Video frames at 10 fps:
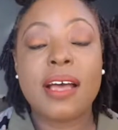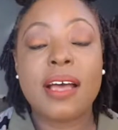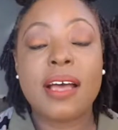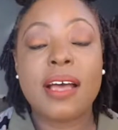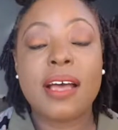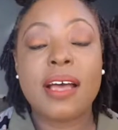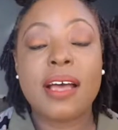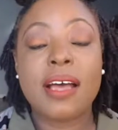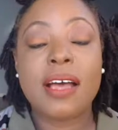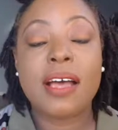there and
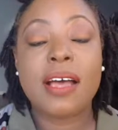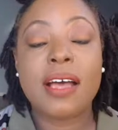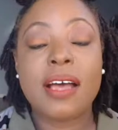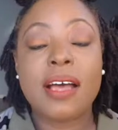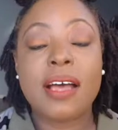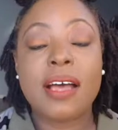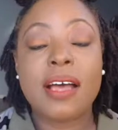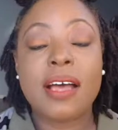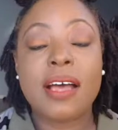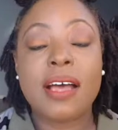it's
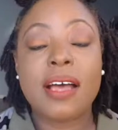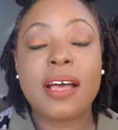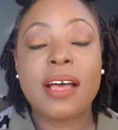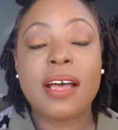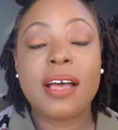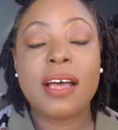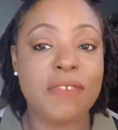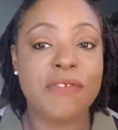not a safe